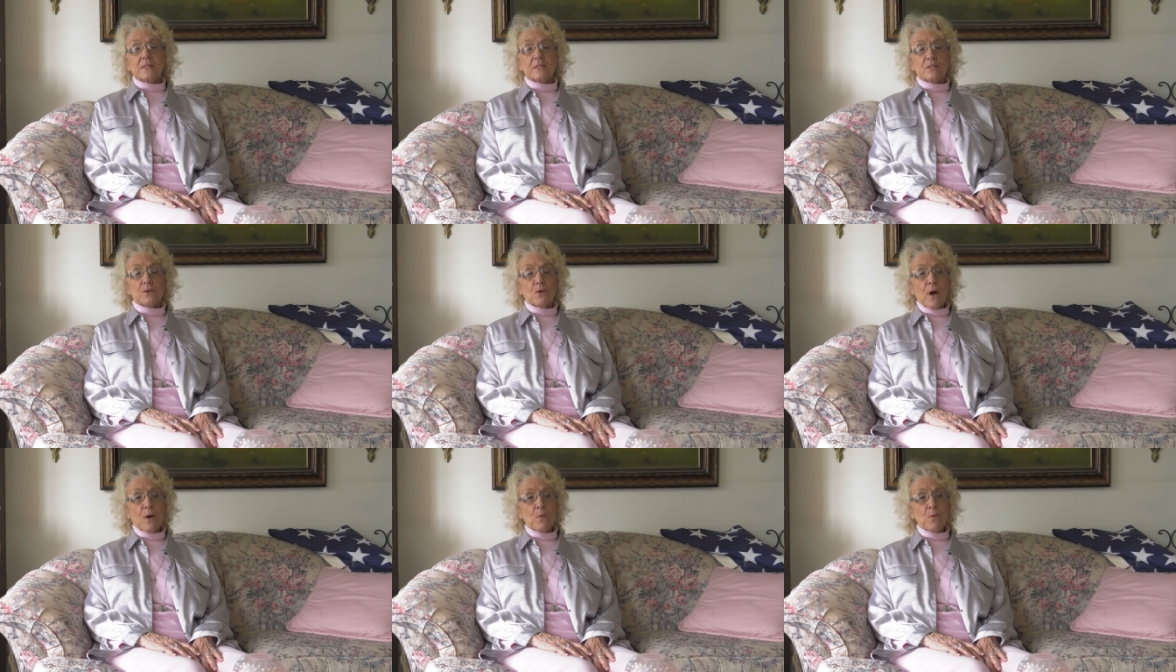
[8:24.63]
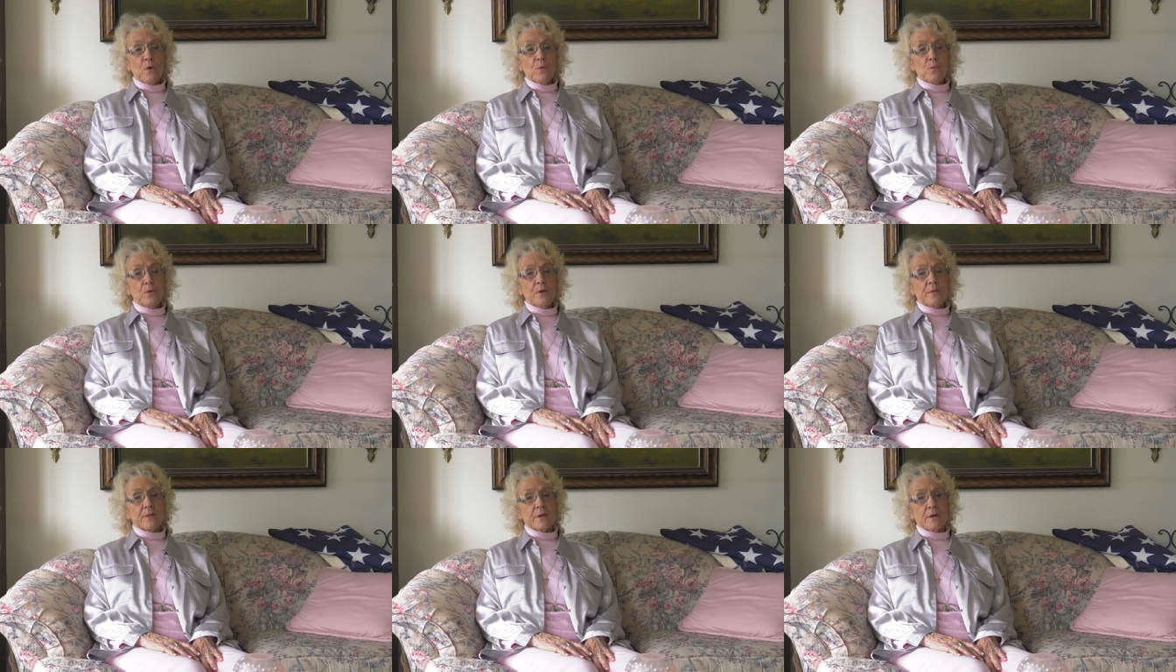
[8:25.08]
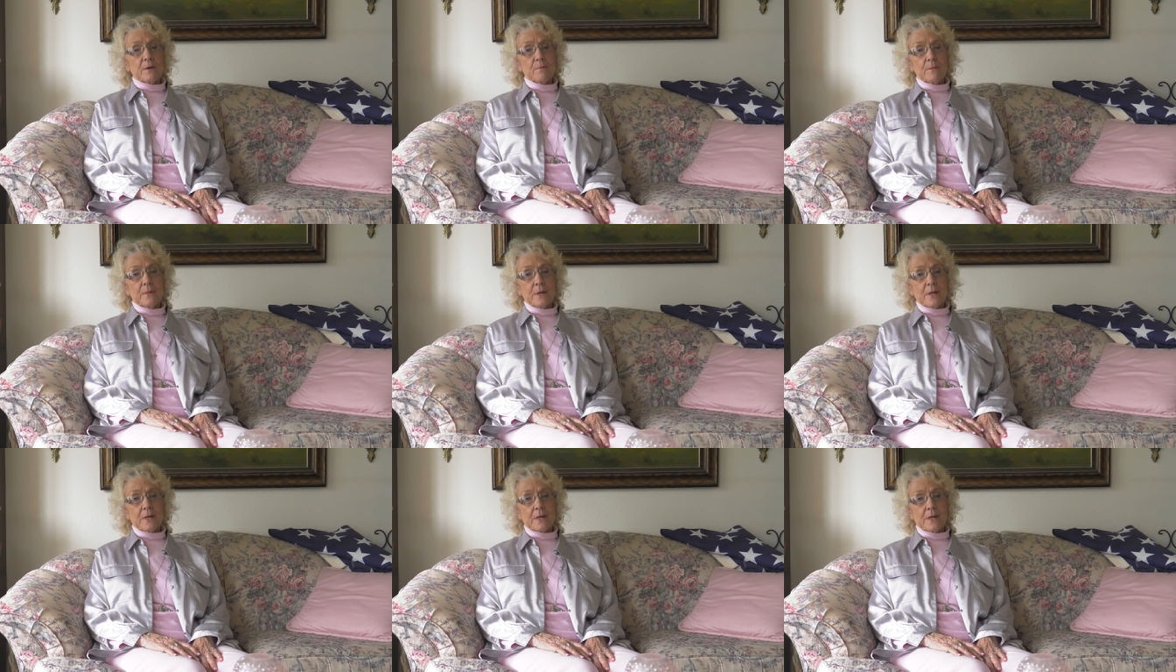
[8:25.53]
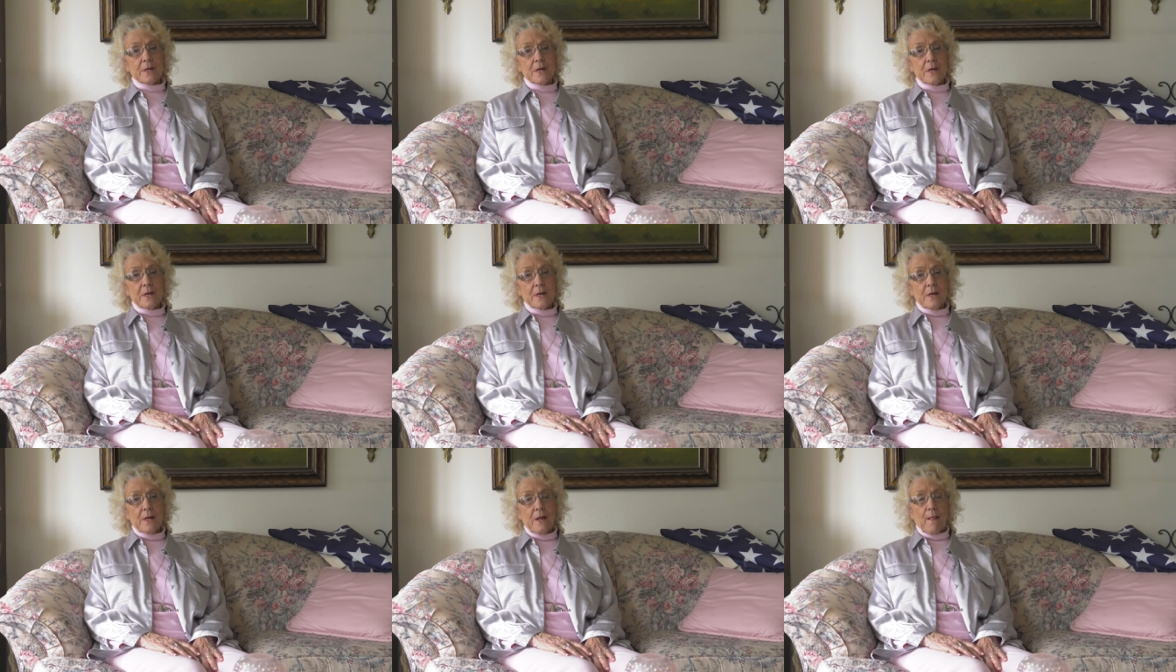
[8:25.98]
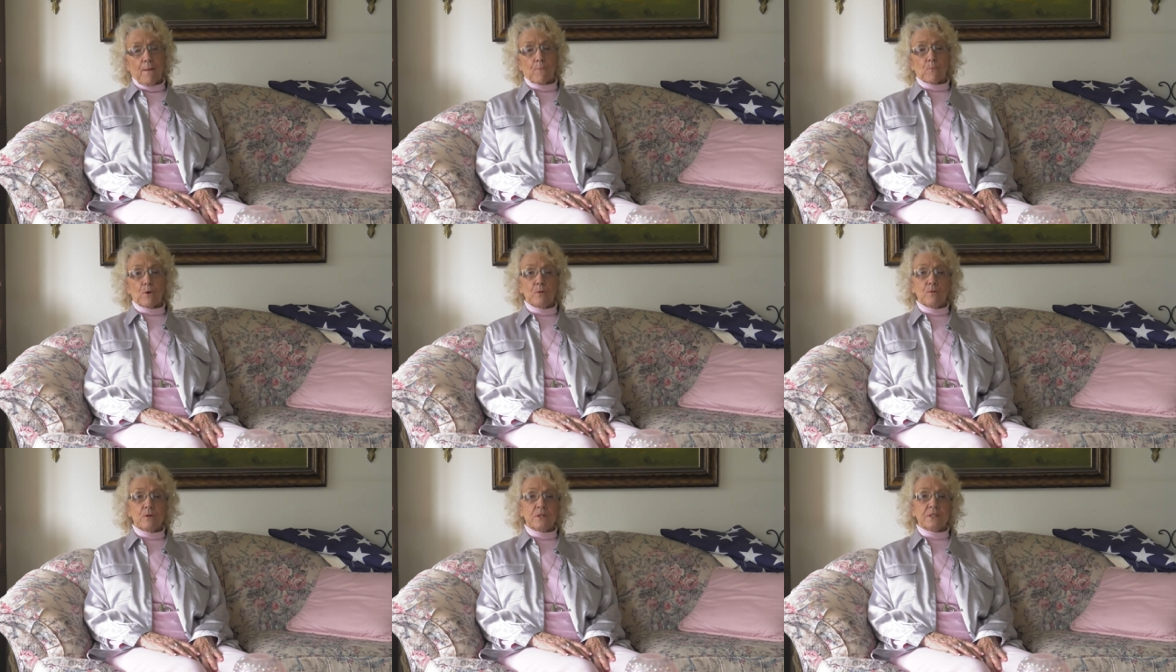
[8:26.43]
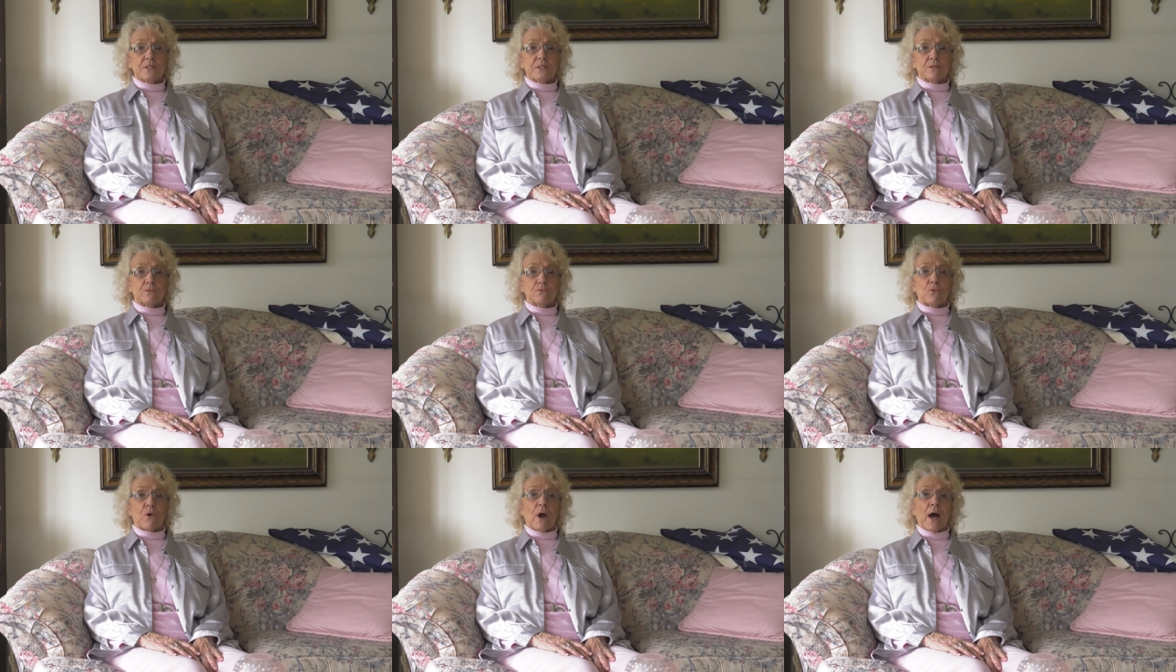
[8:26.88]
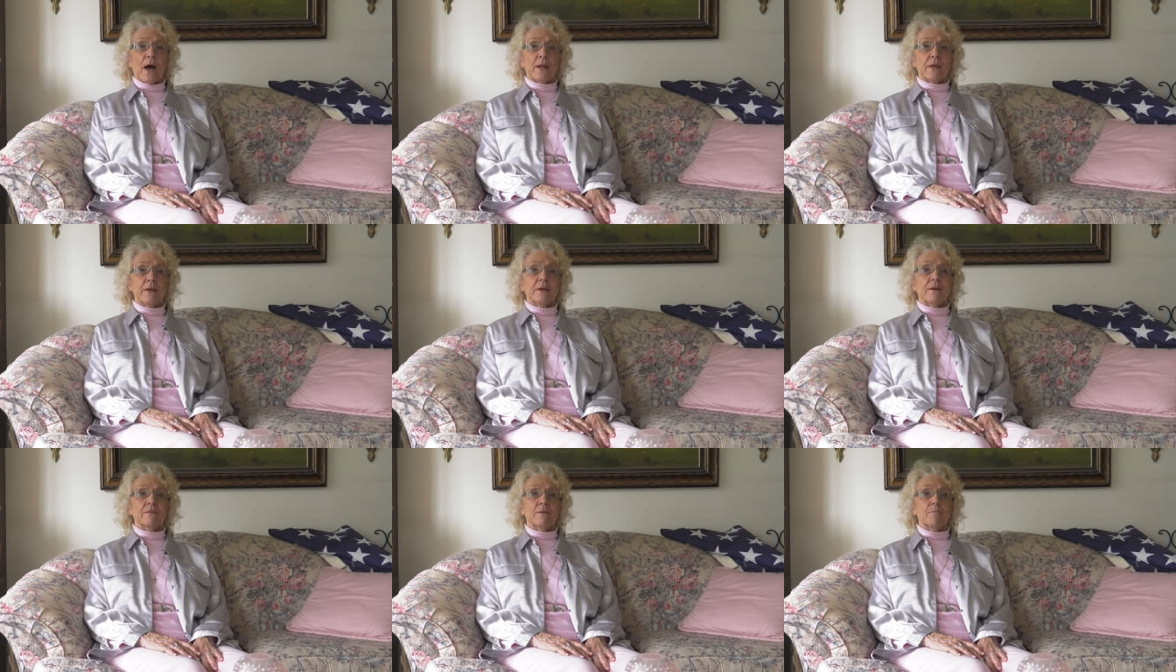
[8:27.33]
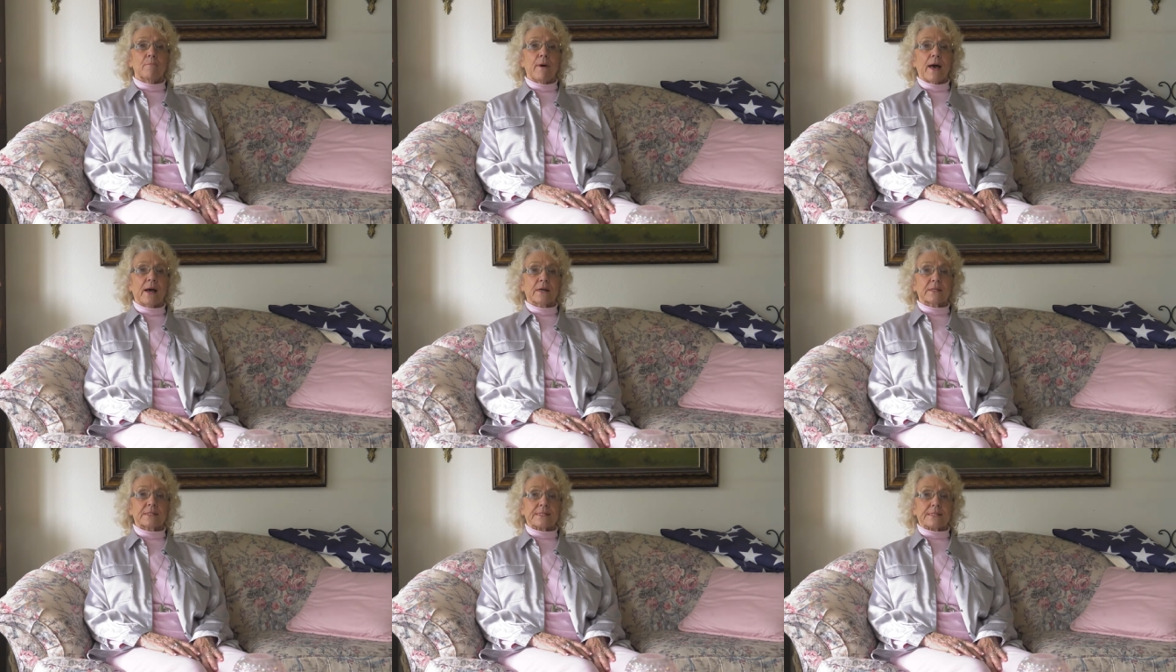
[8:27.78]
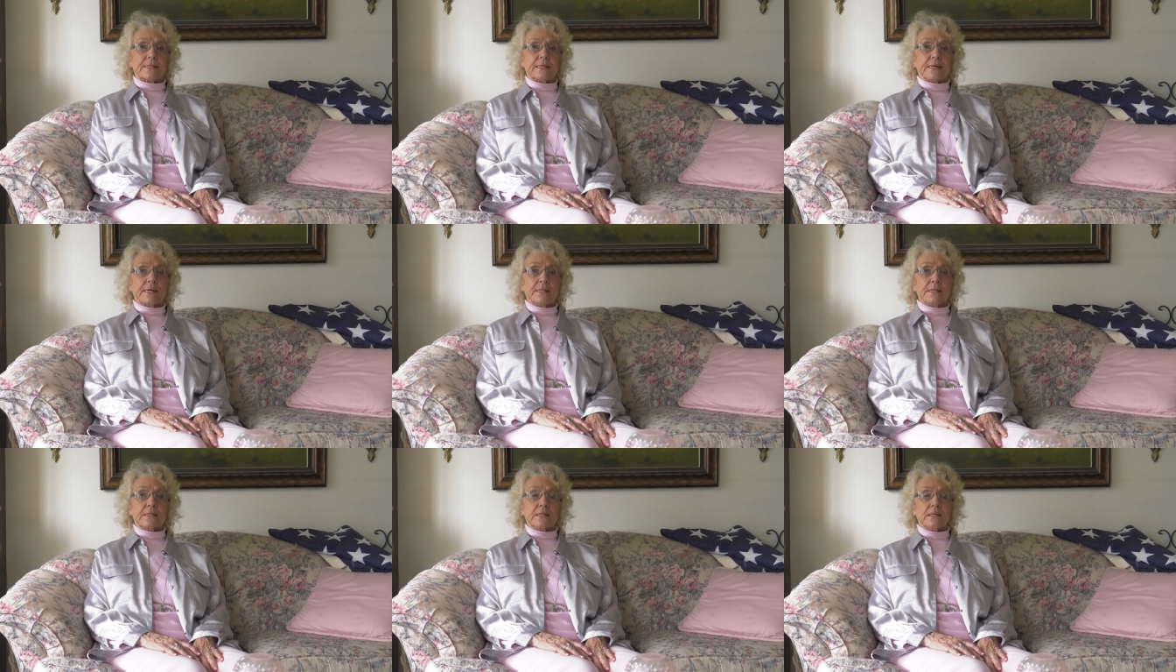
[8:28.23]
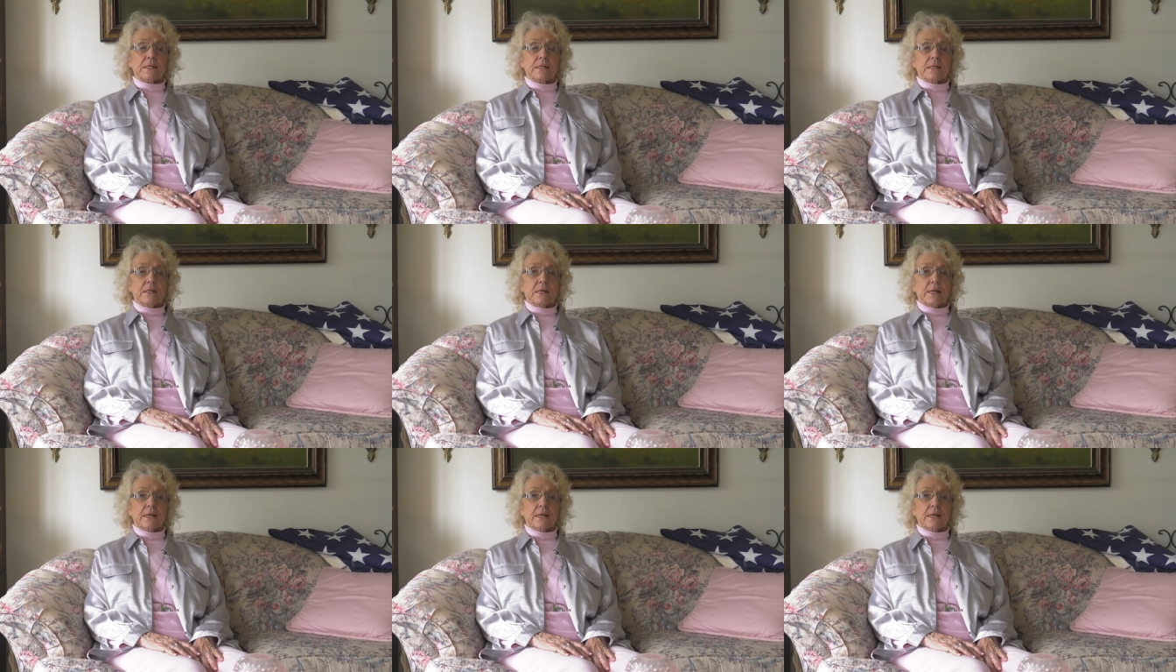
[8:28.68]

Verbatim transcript: So I went with him, and we were riding in the back seat,